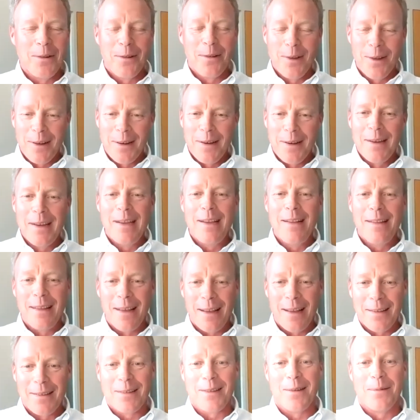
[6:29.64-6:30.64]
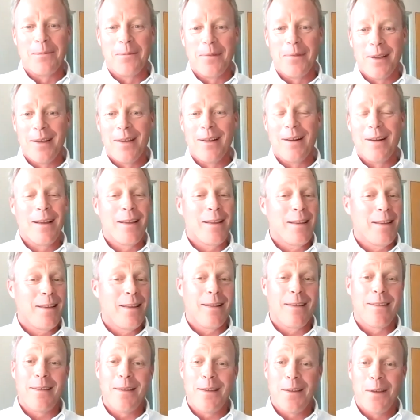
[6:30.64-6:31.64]
you're going to need that someday, and I
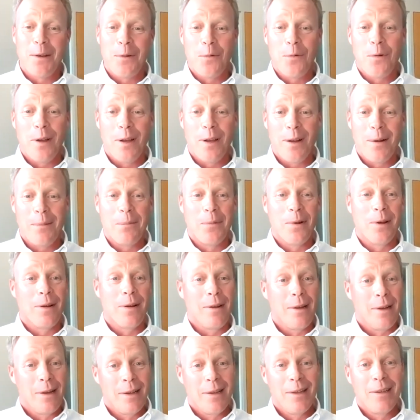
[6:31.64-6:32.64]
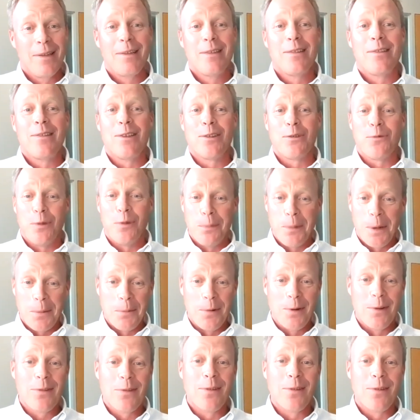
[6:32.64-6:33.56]
can't tell you when, but just remember